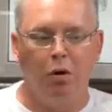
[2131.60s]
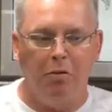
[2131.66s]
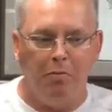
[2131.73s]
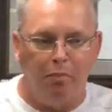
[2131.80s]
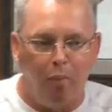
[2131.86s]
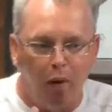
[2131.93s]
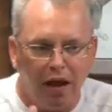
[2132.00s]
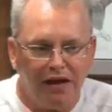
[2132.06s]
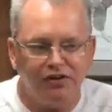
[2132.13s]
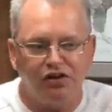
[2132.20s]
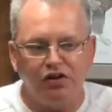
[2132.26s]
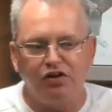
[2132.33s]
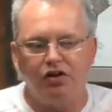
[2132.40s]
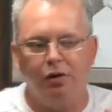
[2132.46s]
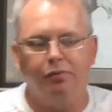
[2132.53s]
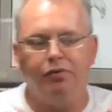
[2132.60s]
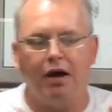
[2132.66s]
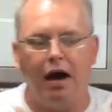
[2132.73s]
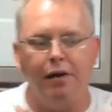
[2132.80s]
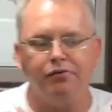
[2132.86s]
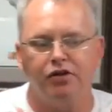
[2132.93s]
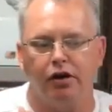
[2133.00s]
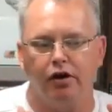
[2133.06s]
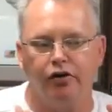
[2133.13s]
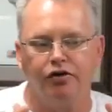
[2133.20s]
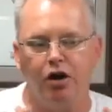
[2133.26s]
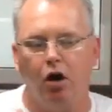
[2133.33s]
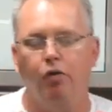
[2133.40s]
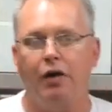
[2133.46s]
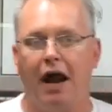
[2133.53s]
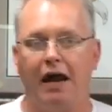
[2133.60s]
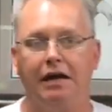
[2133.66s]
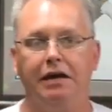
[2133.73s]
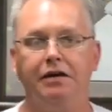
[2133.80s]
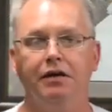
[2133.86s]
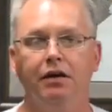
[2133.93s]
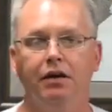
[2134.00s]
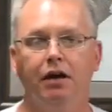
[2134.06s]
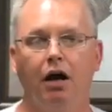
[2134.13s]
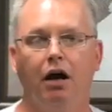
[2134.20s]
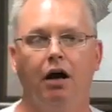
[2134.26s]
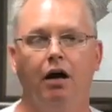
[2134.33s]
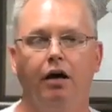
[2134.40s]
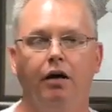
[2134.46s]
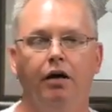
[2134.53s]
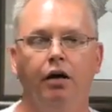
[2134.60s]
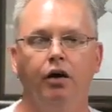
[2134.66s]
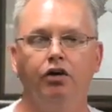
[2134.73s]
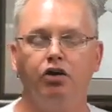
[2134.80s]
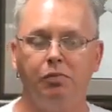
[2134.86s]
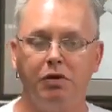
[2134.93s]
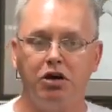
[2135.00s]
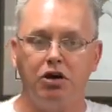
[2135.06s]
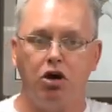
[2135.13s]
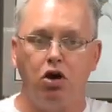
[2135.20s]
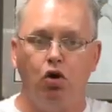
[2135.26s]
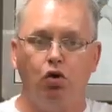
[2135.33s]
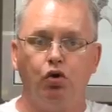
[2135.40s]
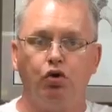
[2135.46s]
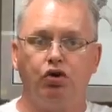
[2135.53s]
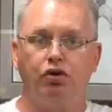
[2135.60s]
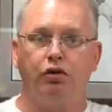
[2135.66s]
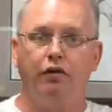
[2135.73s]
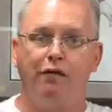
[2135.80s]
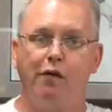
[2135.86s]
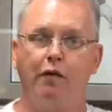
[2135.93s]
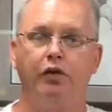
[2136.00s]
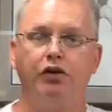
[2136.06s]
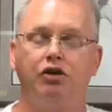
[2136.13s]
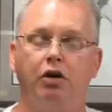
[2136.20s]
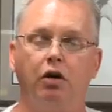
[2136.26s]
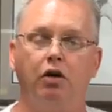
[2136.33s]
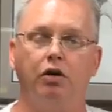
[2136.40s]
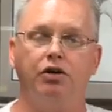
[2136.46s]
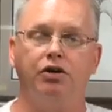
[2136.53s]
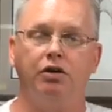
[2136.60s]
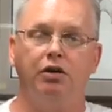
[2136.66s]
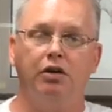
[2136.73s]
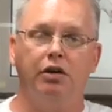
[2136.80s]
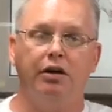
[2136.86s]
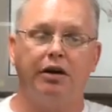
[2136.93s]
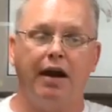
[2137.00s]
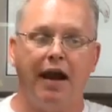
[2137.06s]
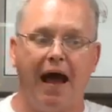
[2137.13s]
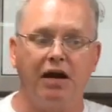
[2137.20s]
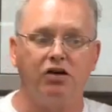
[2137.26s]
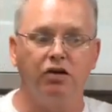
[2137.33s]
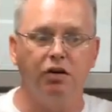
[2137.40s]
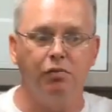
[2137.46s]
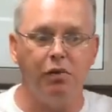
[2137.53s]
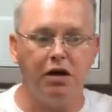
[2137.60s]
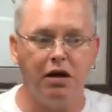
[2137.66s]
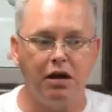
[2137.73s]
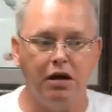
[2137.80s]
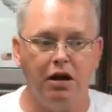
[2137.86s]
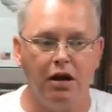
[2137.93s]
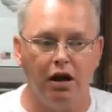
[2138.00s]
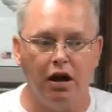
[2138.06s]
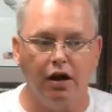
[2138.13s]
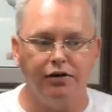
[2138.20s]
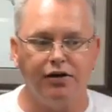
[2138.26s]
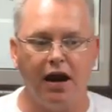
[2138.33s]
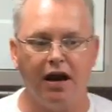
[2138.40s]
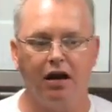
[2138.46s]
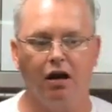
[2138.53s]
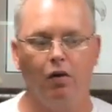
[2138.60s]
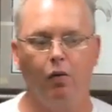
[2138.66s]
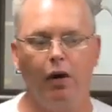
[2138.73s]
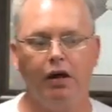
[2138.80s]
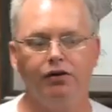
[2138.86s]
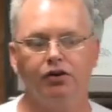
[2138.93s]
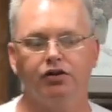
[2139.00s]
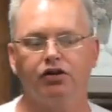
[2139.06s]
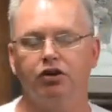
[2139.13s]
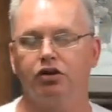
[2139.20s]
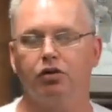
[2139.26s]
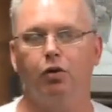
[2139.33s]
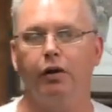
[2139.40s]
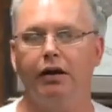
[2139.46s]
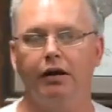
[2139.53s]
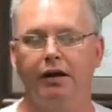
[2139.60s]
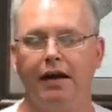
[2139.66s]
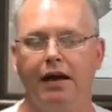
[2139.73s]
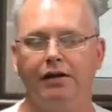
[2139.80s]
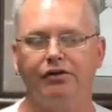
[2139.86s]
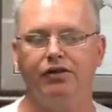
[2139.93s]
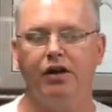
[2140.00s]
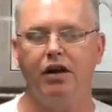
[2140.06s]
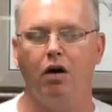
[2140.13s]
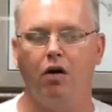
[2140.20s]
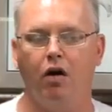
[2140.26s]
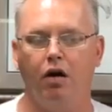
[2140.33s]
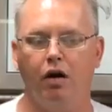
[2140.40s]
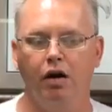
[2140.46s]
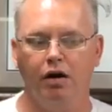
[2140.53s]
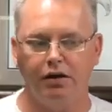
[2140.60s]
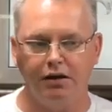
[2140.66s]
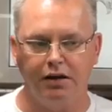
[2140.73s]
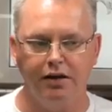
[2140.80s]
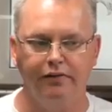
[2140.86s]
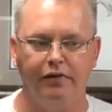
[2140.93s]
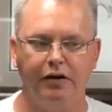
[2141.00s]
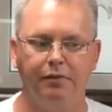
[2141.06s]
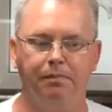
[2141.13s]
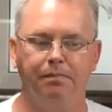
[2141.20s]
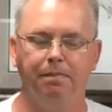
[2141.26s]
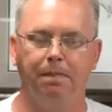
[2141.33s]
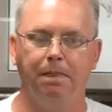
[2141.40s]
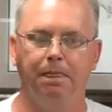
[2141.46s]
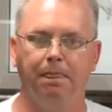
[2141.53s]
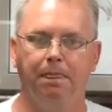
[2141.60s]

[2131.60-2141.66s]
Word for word: Well, places sometimes that are donated uh, to be used for the church can actually be uh, taken away just as quickly as they are given.